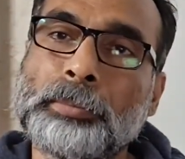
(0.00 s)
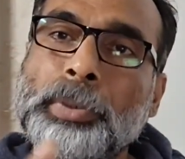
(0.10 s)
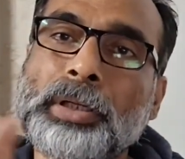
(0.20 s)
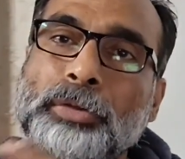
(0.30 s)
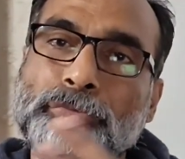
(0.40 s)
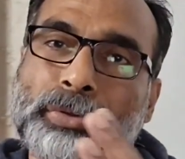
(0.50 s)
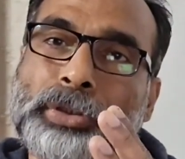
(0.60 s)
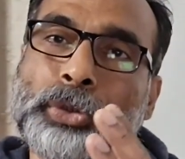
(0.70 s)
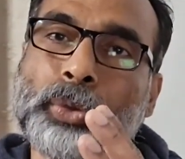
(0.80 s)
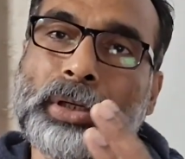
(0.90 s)
But if
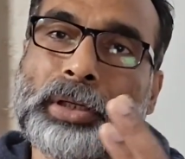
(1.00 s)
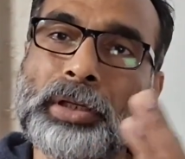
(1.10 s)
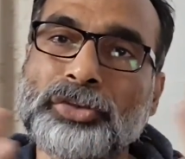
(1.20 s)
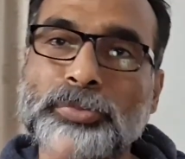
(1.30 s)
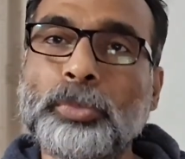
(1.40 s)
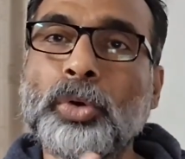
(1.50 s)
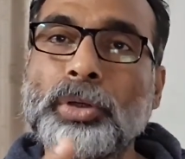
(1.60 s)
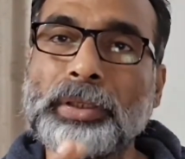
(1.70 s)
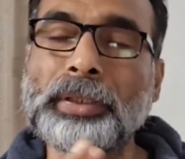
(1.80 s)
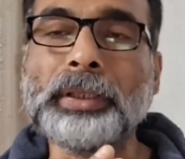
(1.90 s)
you are a small
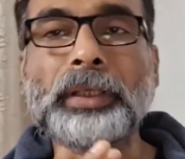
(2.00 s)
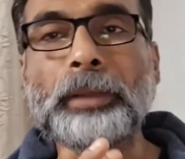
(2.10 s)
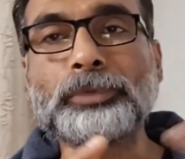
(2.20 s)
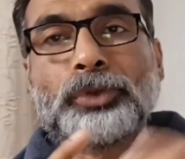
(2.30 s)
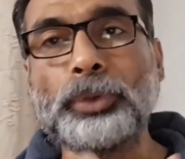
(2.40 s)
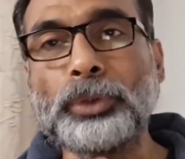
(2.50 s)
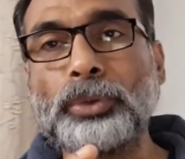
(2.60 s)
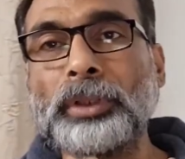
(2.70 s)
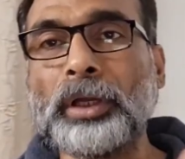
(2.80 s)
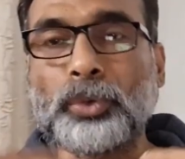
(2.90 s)
indie game
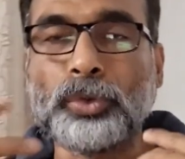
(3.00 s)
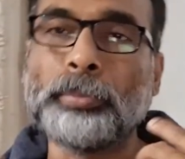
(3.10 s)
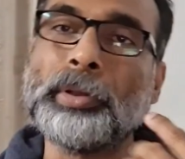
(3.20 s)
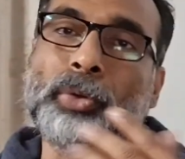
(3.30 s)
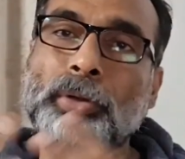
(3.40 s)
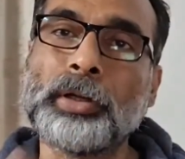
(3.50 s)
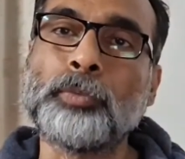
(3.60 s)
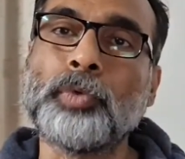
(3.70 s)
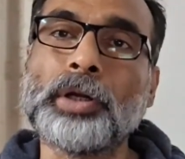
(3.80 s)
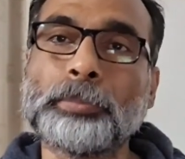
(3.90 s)
studio, there could be only
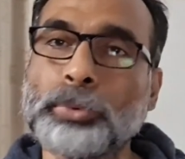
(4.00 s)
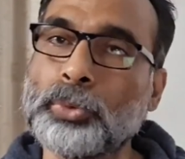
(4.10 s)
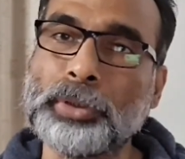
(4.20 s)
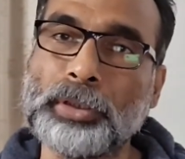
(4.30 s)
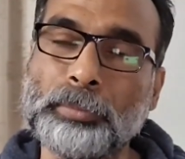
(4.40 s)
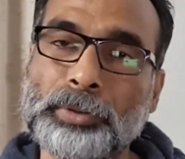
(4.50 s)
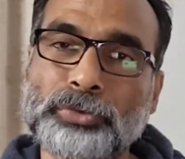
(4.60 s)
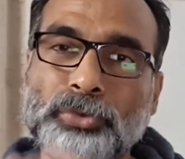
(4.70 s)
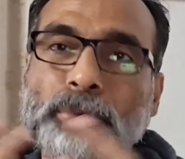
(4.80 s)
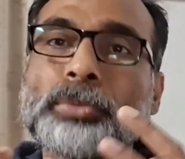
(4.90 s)
one programmer.
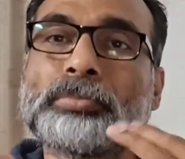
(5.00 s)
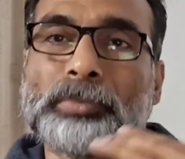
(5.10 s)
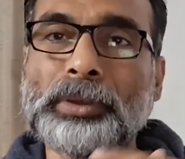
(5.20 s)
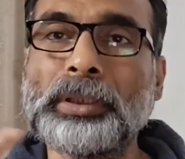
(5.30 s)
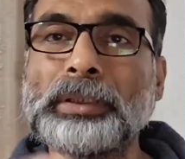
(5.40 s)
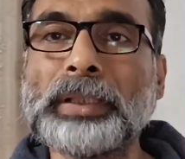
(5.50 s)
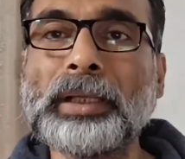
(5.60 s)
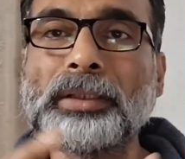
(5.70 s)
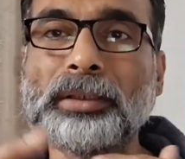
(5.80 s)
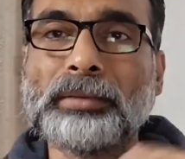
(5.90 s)
So
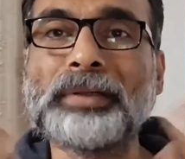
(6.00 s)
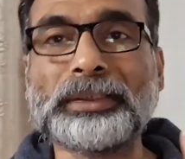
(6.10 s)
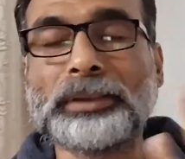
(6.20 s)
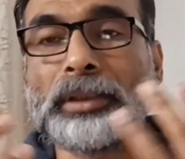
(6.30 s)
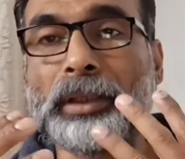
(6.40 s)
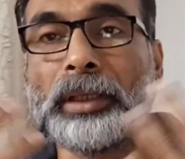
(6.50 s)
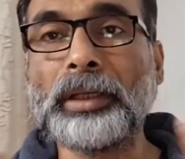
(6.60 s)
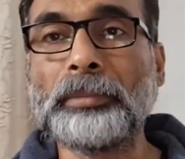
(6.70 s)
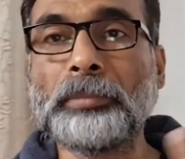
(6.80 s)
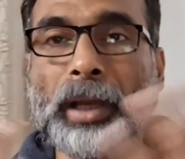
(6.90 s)
that doesn't
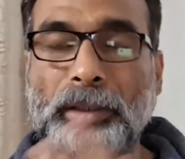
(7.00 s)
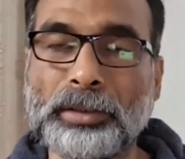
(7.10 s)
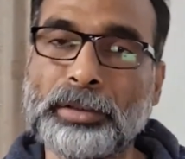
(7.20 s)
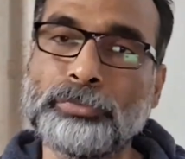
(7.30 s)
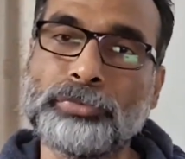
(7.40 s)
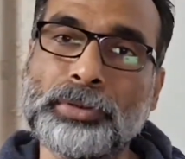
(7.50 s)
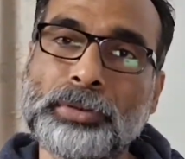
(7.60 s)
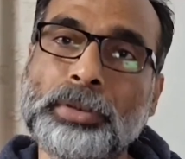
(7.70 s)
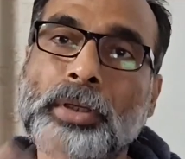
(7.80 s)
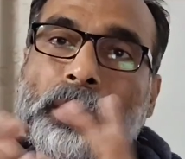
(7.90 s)
really matter. If
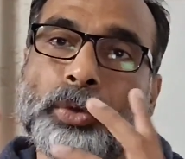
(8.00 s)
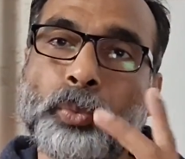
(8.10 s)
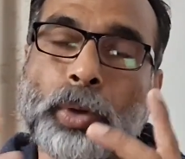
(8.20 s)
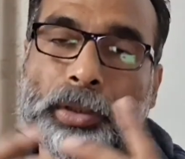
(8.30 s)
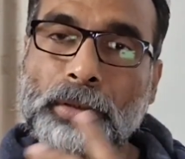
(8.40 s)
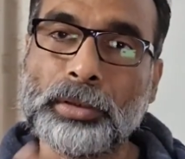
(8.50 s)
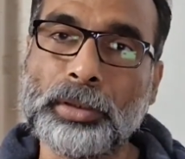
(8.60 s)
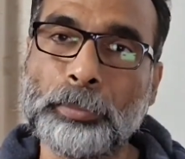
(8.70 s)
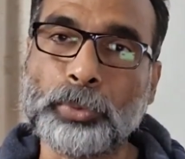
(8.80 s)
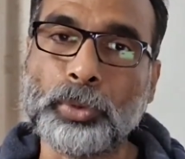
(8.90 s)
one
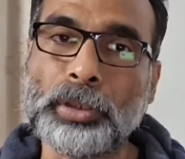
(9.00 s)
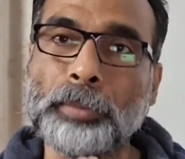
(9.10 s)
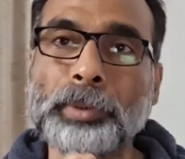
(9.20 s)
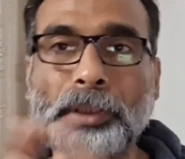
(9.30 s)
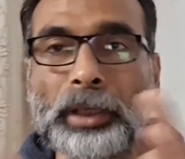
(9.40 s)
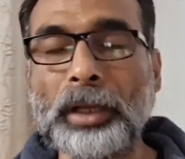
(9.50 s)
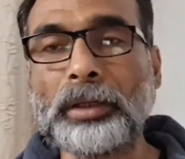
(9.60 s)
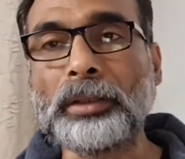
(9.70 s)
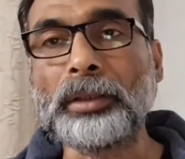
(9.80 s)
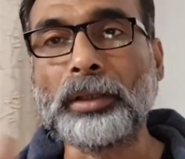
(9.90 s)
programmer
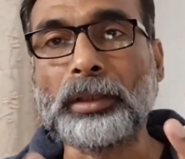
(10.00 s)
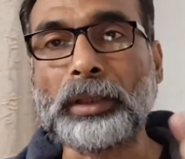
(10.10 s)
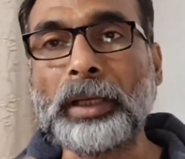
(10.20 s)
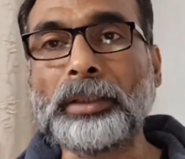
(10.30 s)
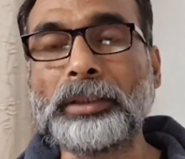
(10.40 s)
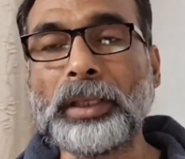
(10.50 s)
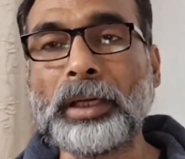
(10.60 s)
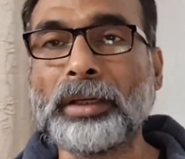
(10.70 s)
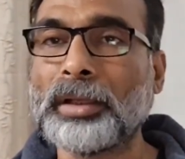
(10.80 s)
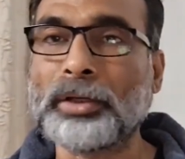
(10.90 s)
can write the
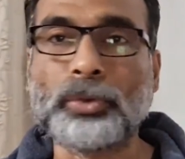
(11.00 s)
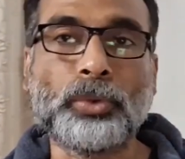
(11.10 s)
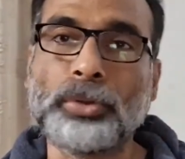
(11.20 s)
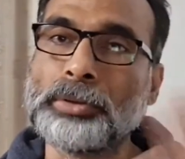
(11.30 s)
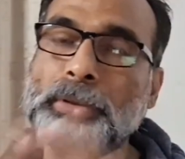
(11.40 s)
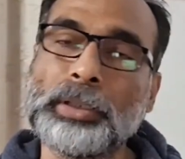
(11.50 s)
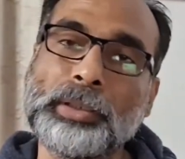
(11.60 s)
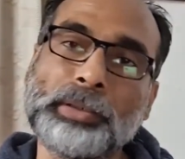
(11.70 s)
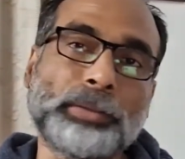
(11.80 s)
entire code, then